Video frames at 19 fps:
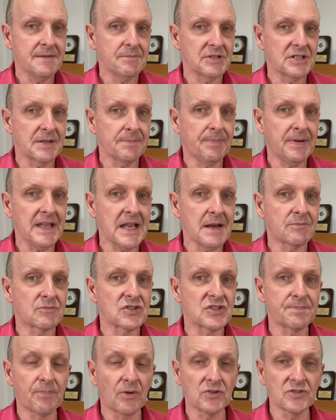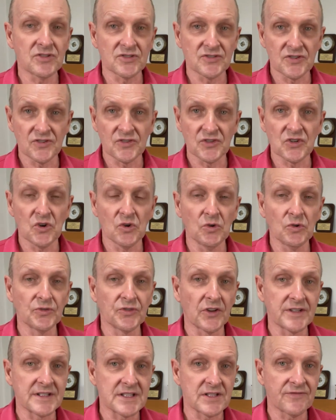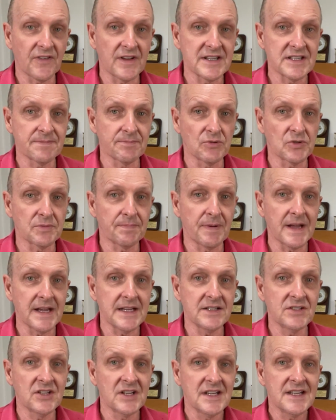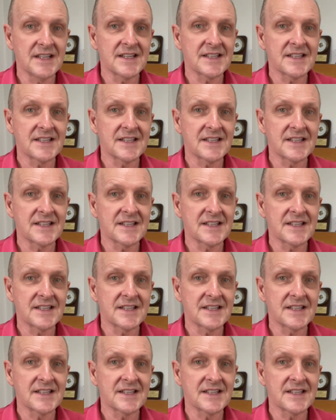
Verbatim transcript: But the P M responded to the calls on his Facebook page,